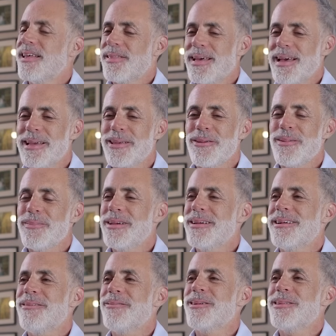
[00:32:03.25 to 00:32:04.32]
Thank you, Amit.
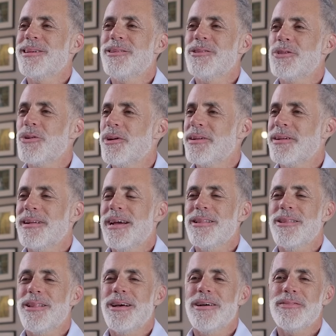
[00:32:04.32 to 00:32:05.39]
I really enjoyed it. I
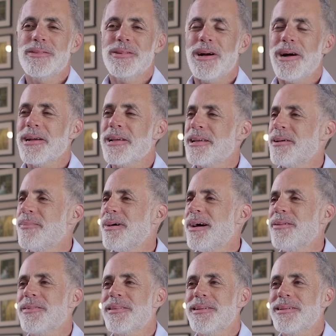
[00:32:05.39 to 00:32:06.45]
love talking
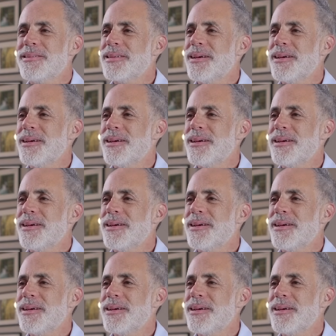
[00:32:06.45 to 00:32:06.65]
about this.